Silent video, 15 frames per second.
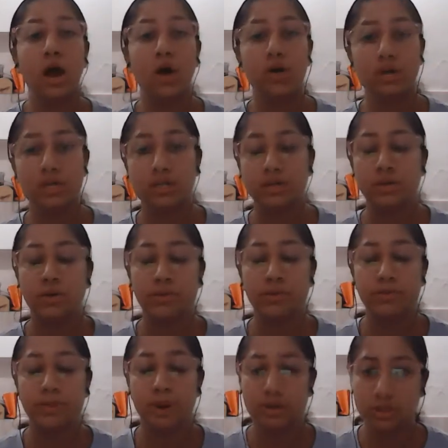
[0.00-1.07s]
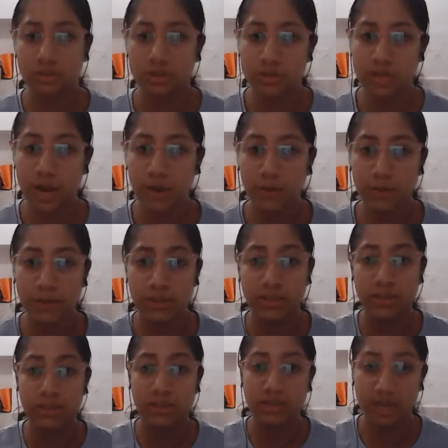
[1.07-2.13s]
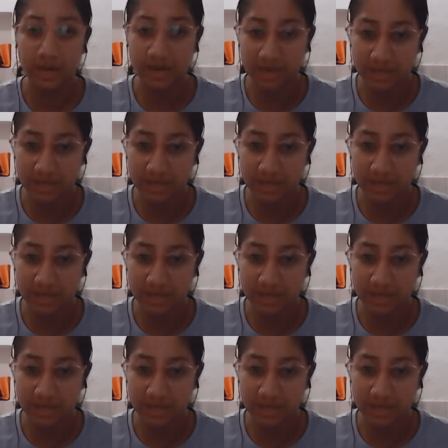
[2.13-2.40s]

Okay, so to start with, the